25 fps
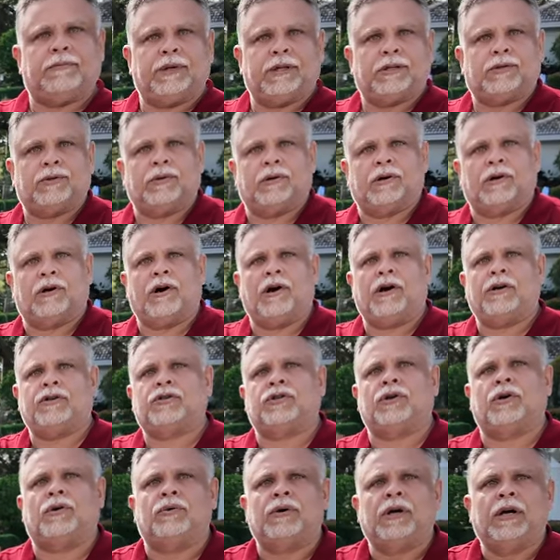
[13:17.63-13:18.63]
me to a car
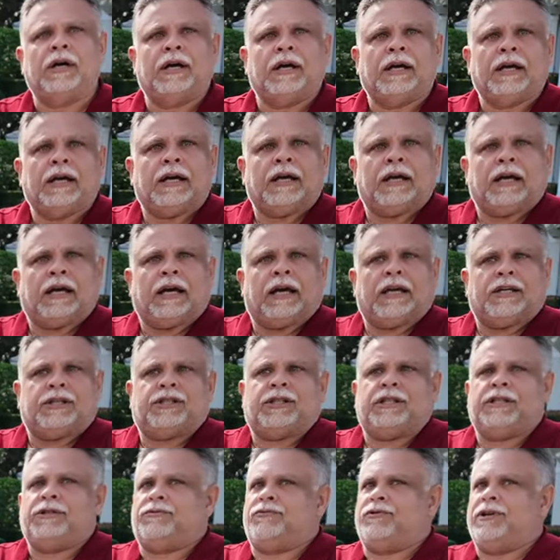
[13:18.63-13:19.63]
show? And
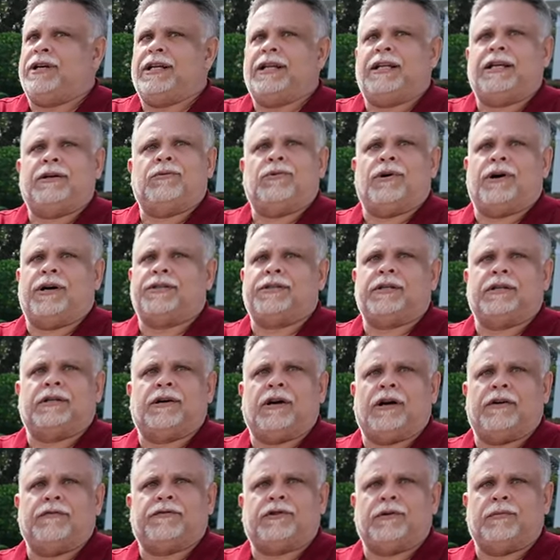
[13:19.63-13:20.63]
she really wasn't
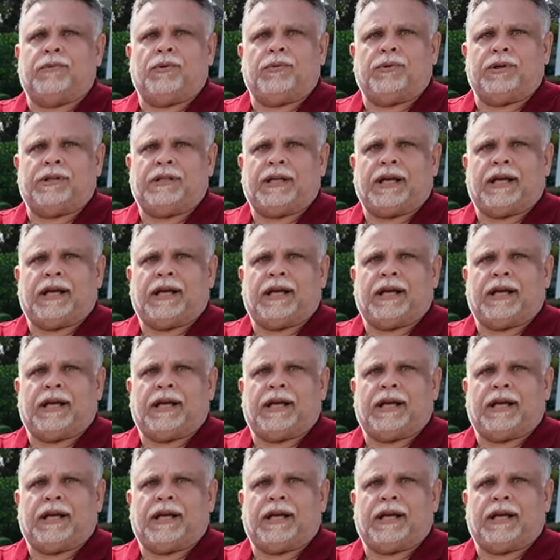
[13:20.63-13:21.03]
comfortable with